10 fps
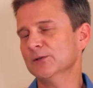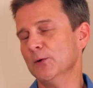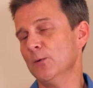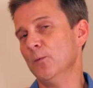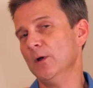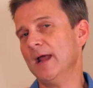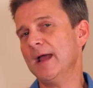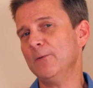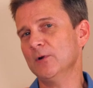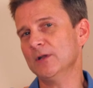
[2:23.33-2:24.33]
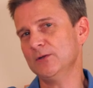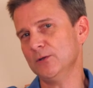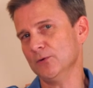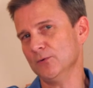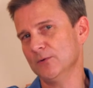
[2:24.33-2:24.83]
So what I want to
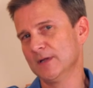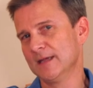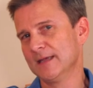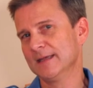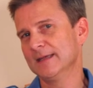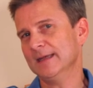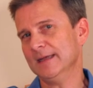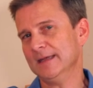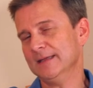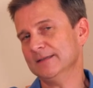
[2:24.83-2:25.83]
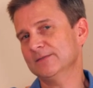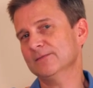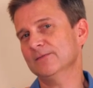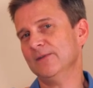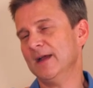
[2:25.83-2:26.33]
do as
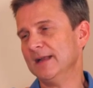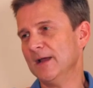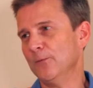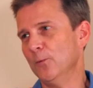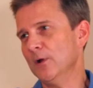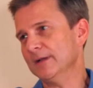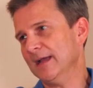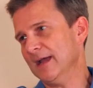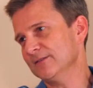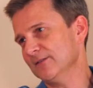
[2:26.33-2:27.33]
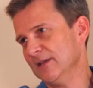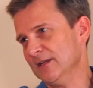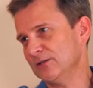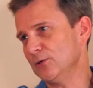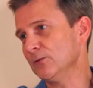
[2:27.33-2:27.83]
find out what kinds of
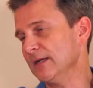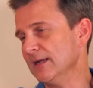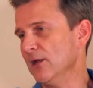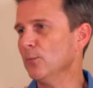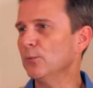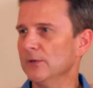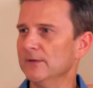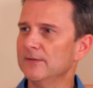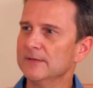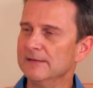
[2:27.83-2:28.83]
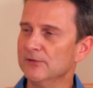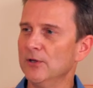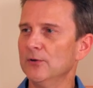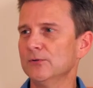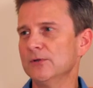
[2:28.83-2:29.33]
things you need help with, even
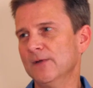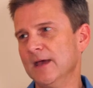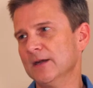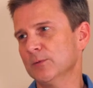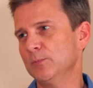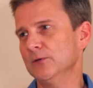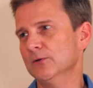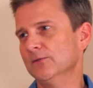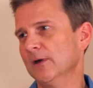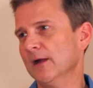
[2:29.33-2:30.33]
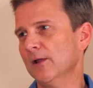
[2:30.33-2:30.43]
though you've had a computer for how